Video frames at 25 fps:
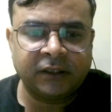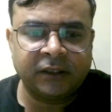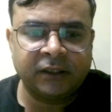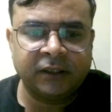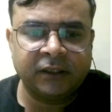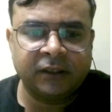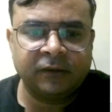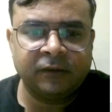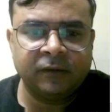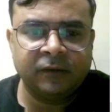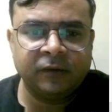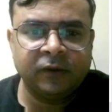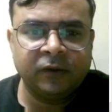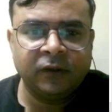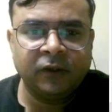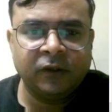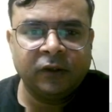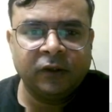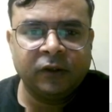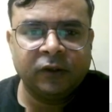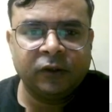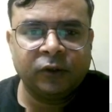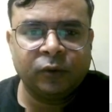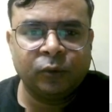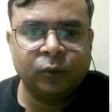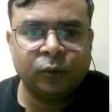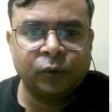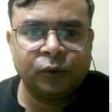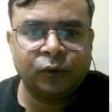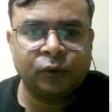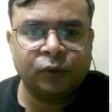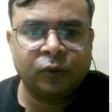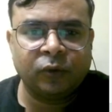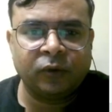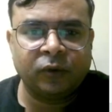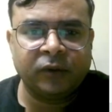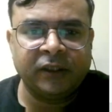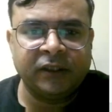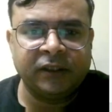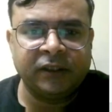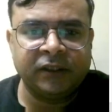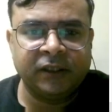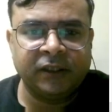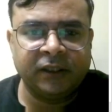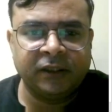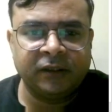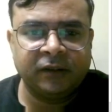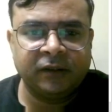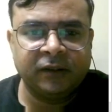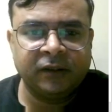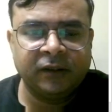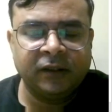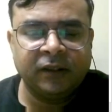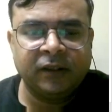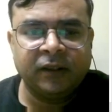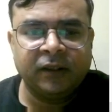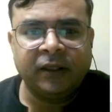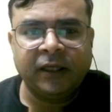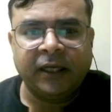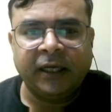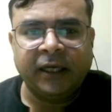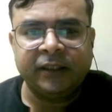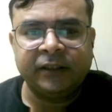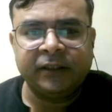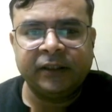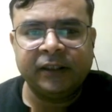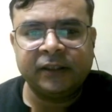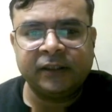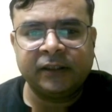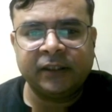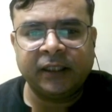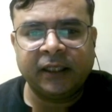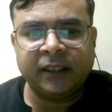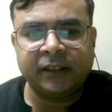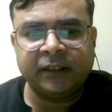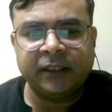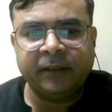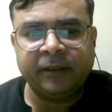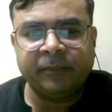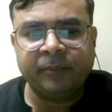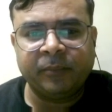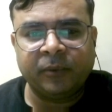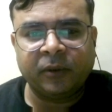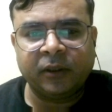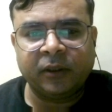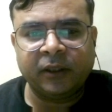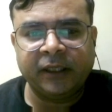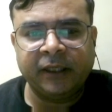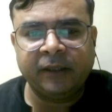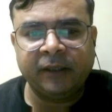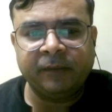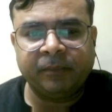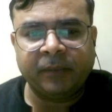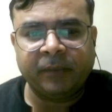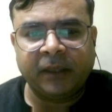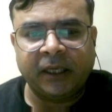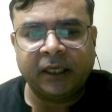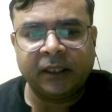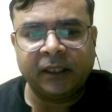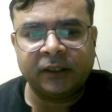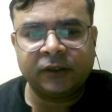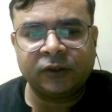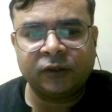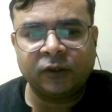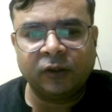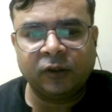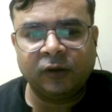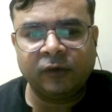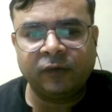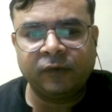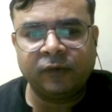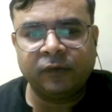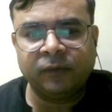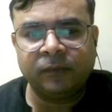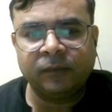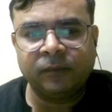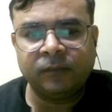a two-stroke engine. And these are the important parts of